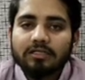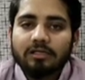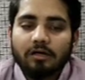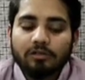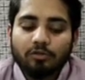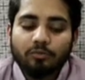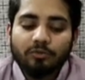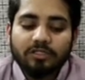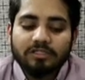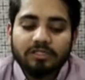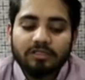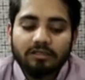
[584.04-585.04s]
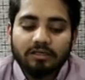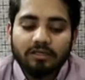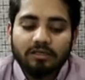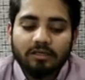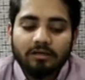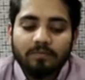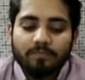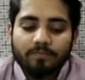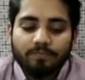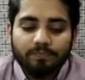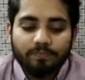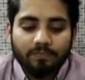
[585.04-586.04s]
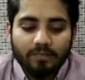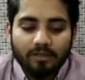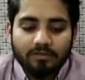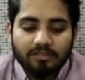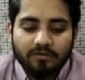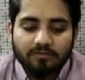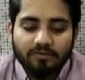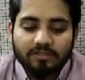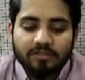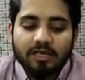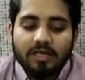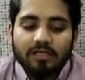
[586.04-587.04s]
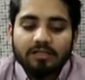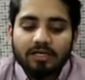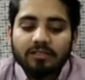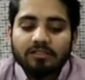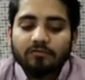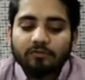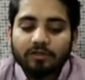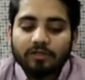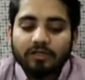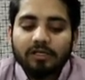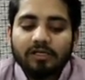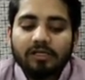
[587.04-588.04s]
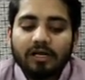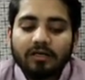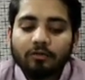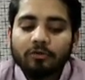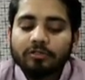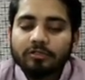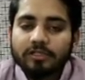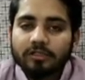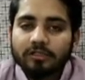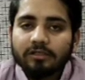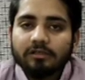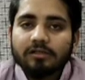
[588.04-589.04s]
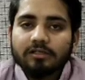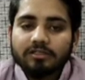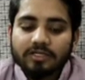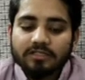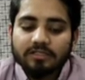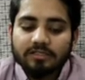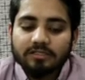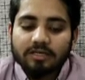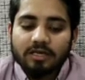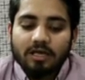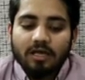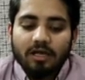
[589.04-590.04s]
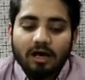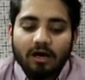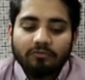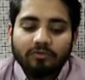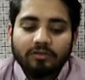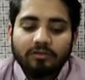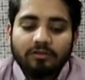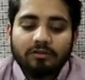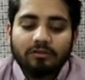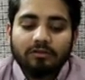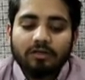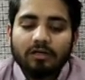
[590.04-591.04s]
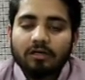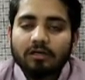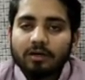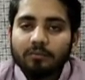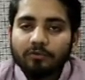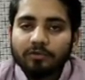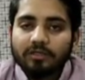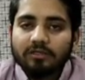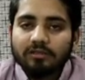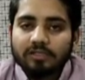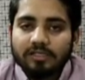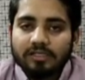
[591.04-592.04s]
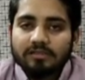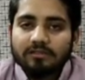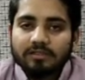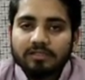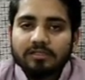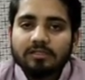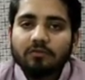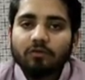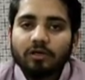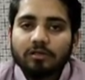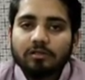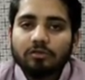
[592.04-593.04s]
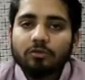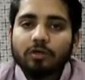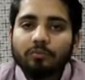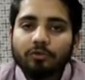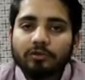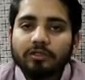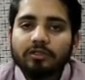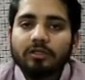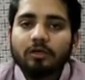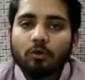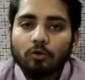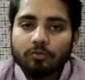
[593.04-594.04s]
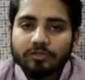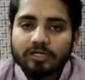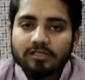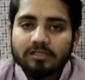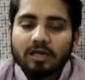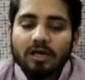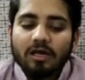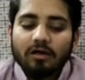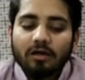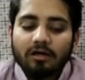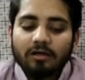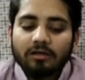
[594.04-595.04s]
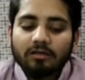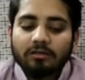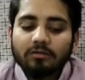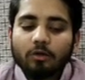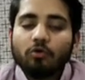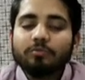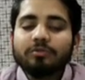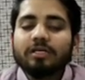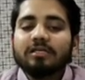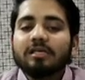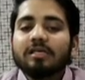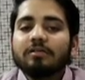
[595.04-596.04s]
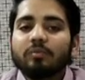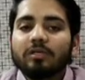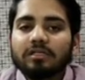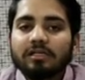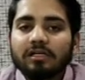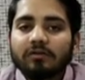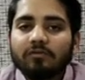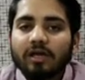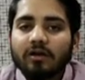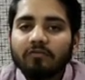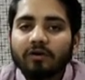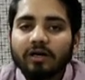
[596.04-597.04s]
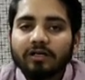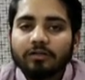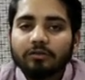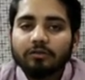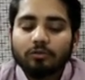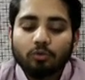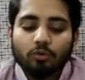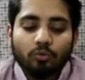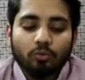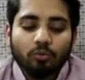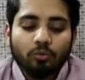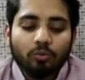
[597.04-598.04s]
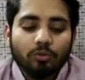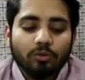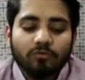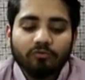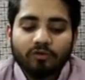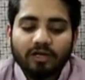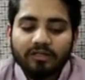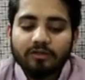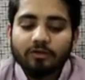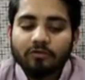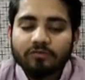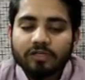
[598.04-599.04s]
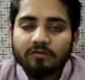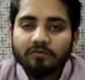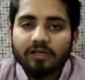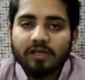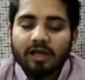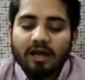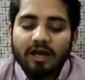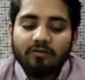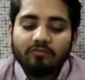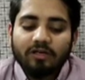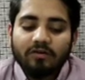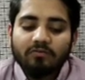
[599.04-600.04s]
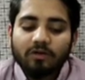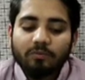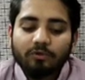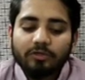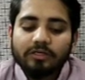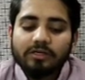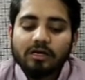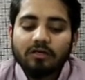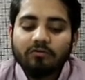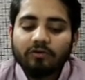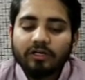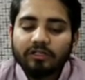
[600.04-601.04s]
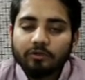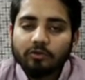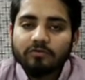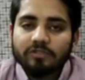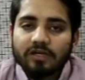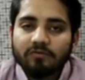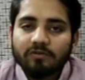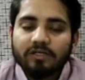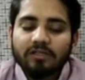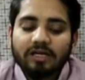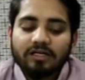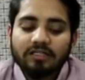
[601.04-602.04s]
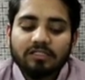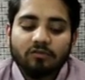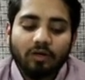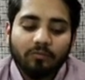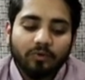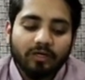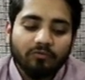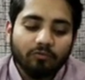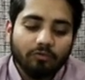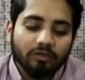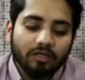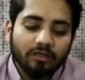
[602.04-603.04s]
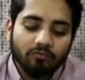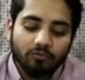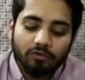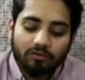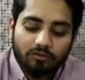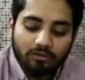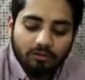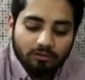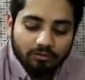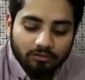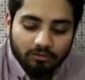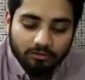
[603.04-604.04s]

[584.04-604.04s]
also present in the surface, that is vertical and horizontal stresses. After computing these stresses, we also computed the hoop stress Hoop strength is basically we have find two factor of safety, and we have computed that factor of safety, that is 1.49 for all